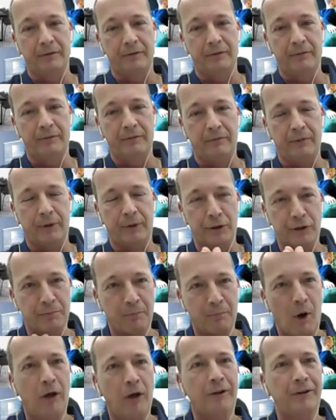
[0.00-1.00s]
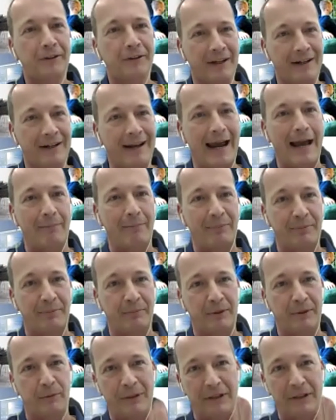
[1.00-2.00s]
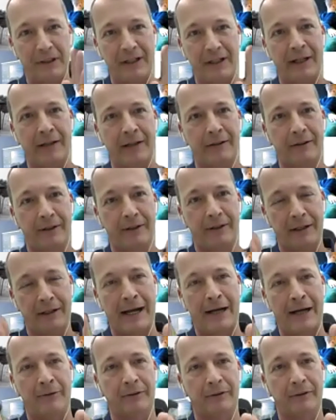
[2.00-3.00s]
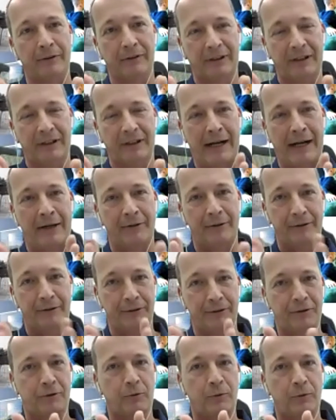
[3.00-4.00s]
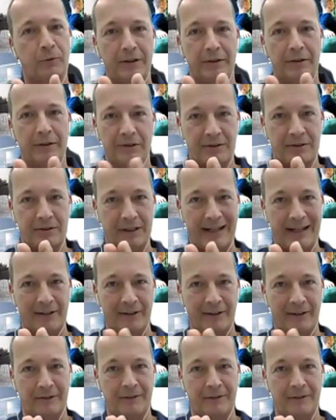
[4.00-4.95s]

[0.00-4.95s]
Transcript: the smaller the gap between the inner and outer screens together,